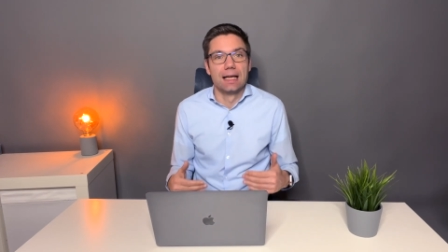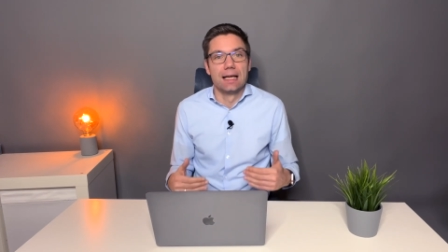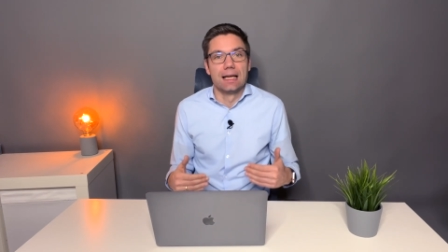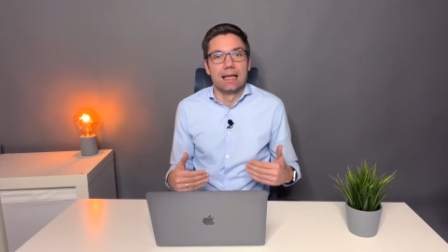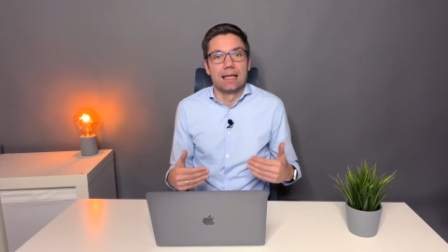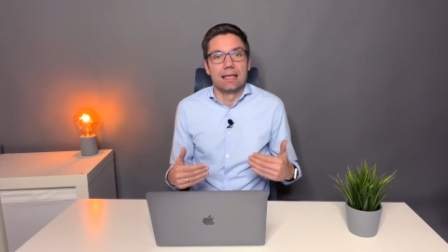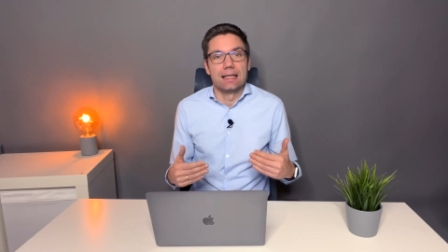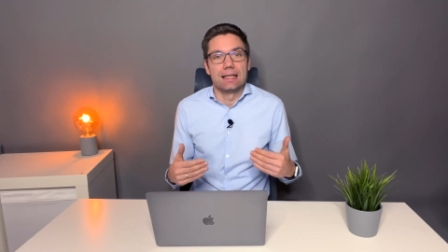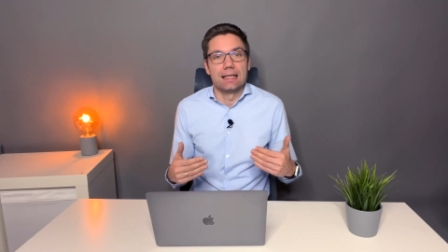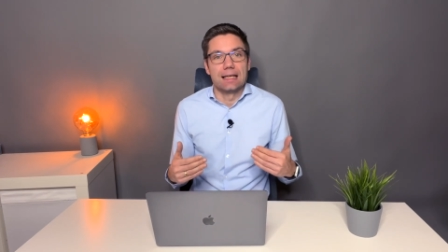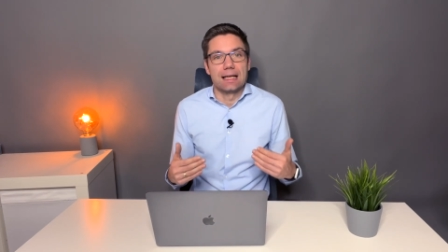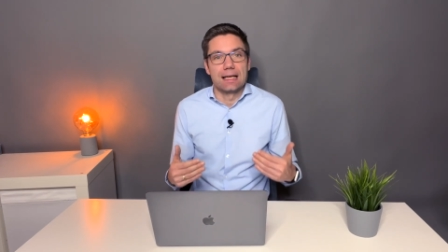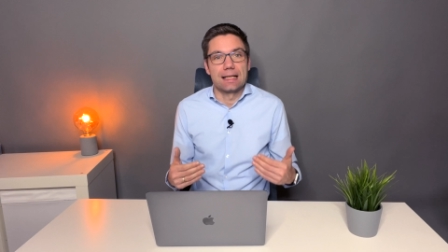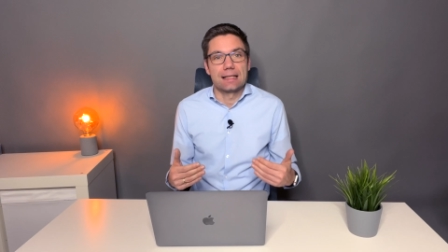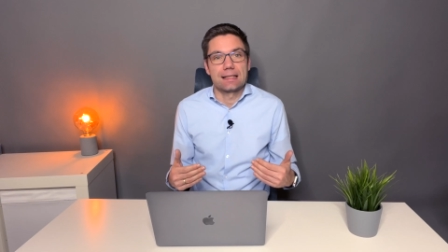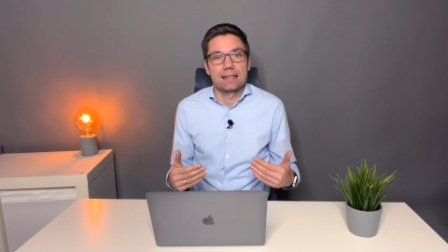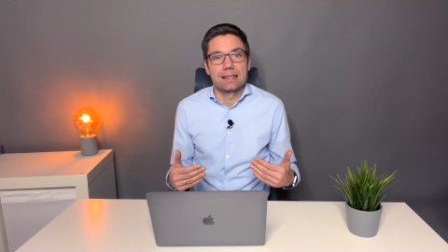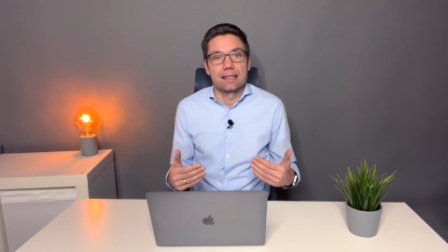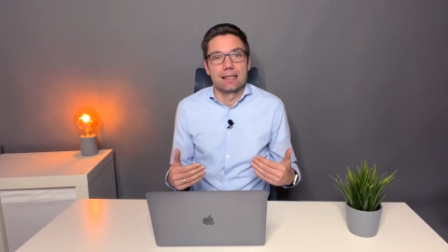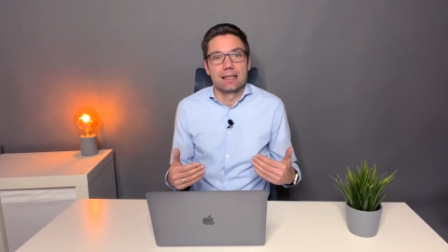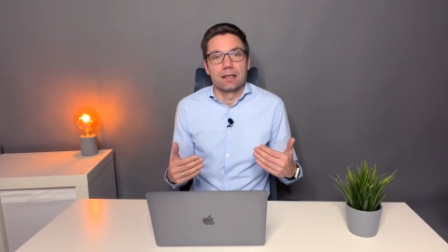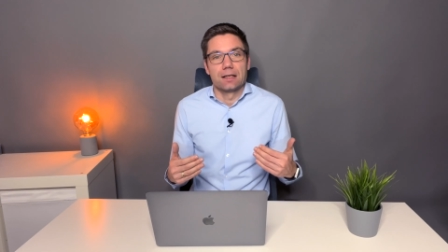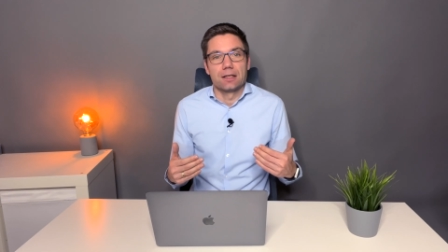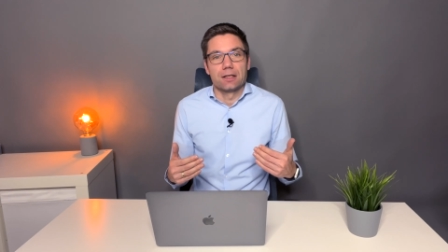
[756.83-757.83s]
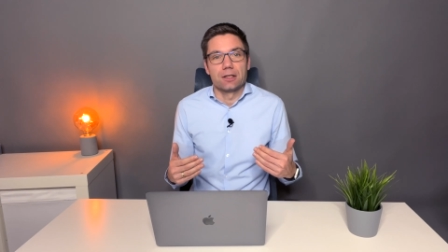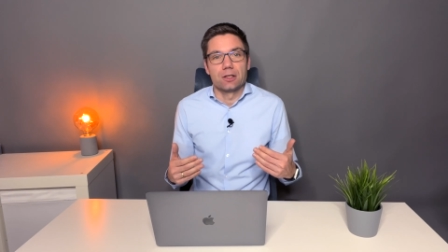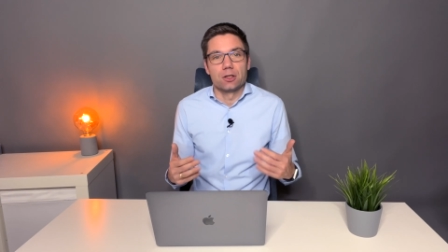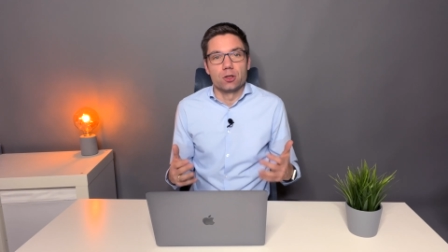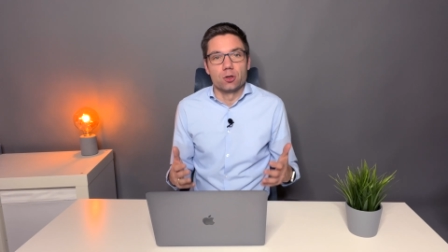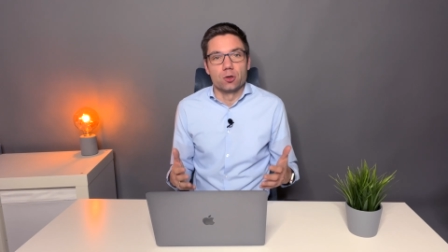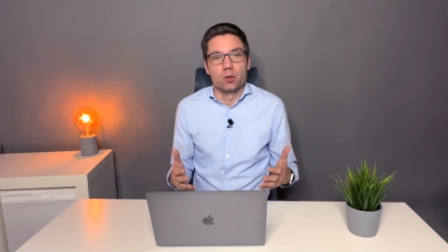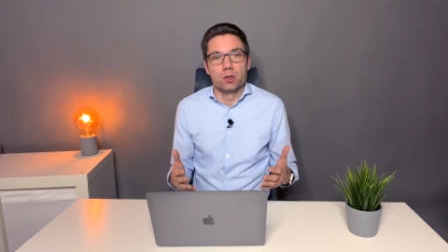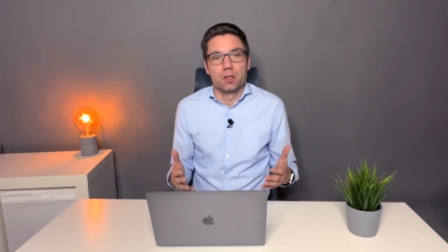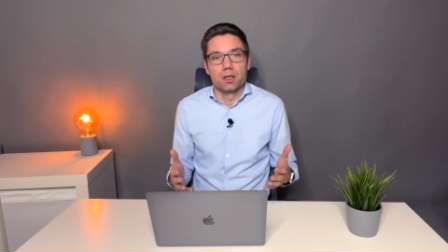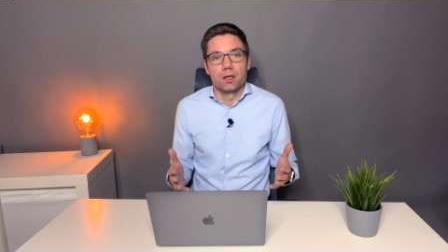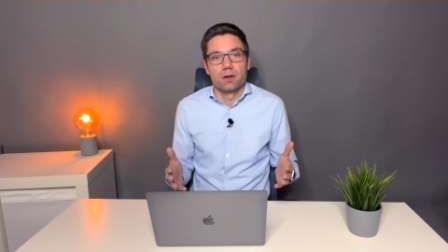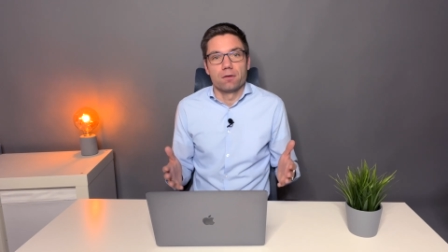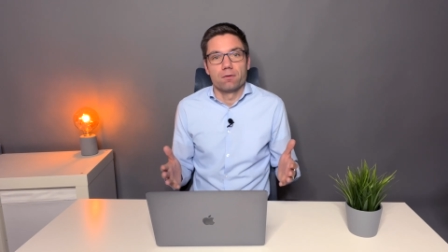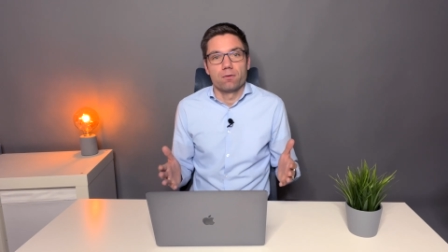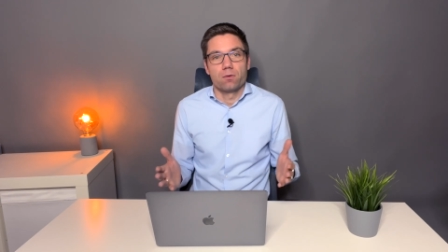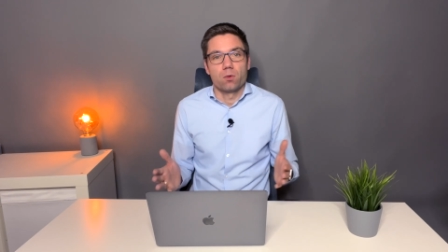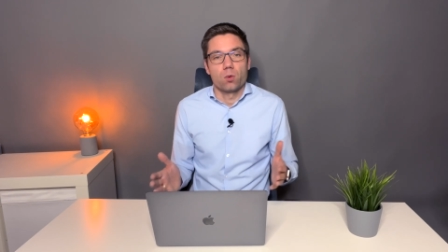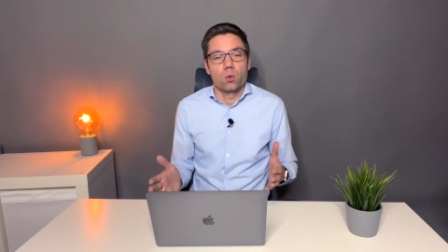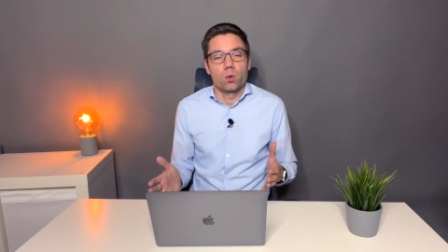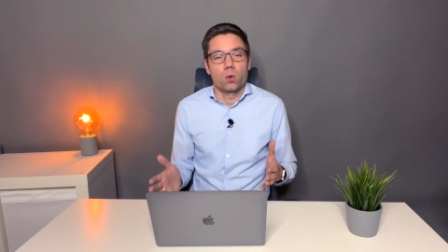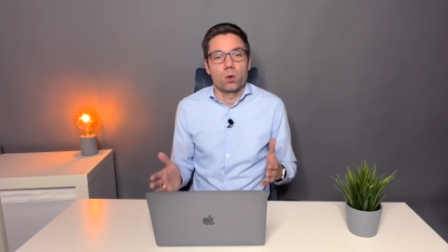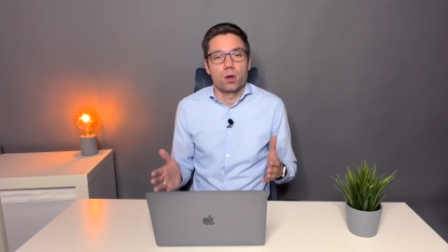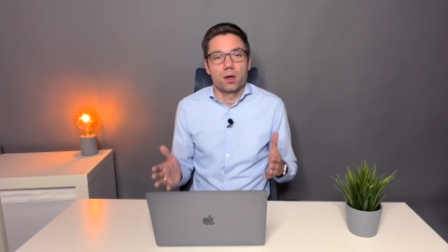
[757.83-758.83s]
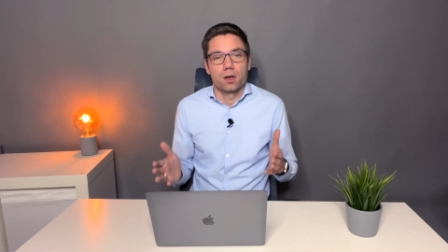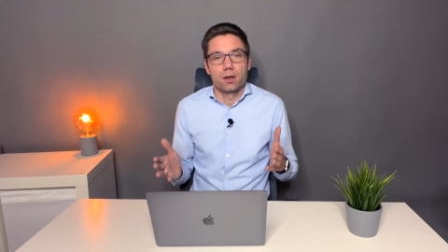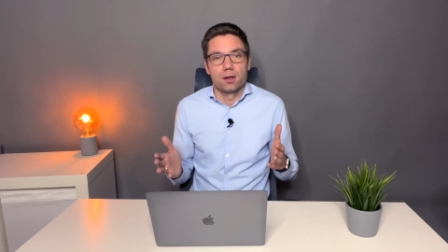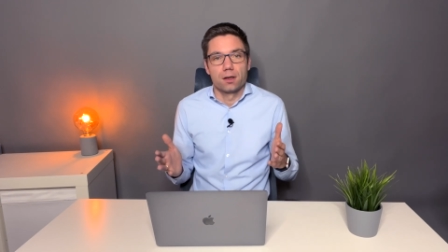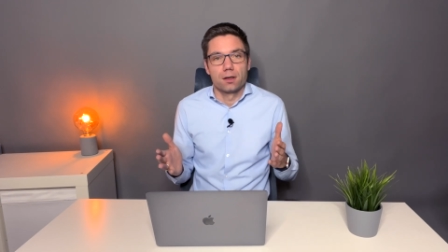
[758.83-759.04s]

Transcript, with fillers: that's good for